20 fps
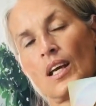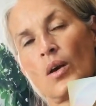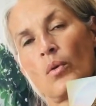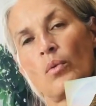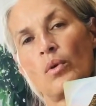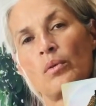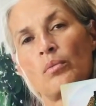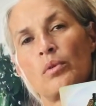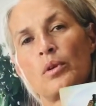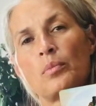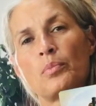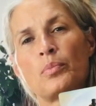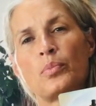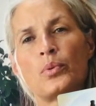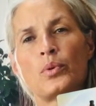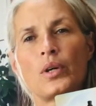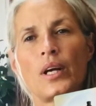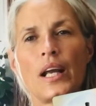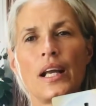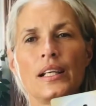When we
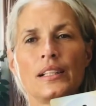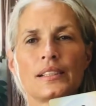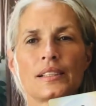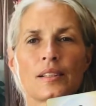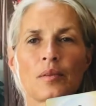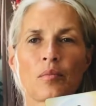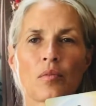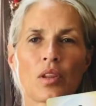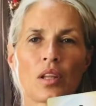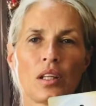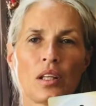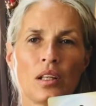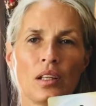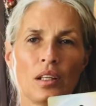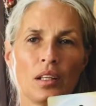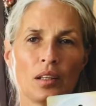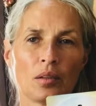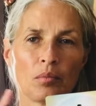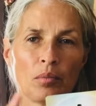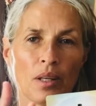braid
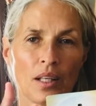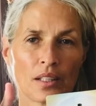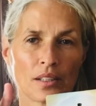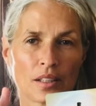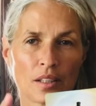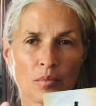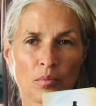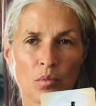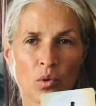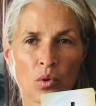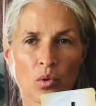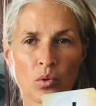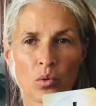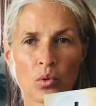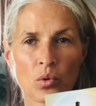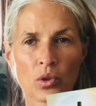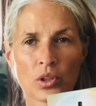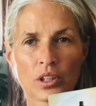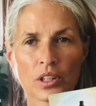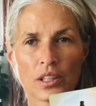something, it makes it more
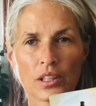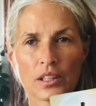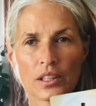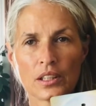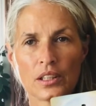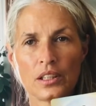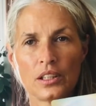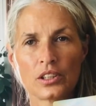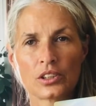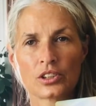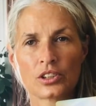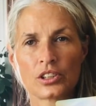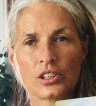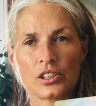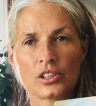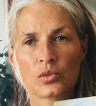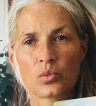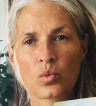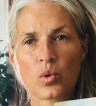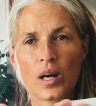orderly. Here
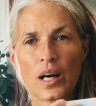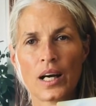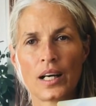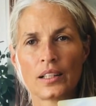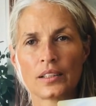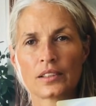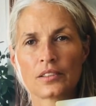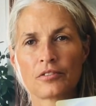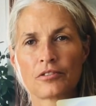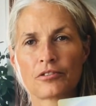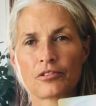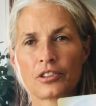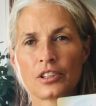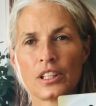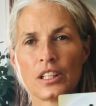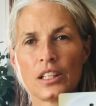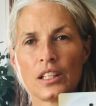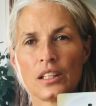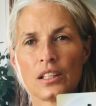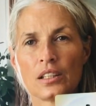she's wild and
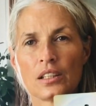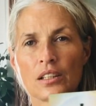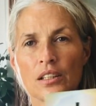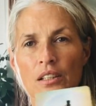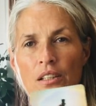free.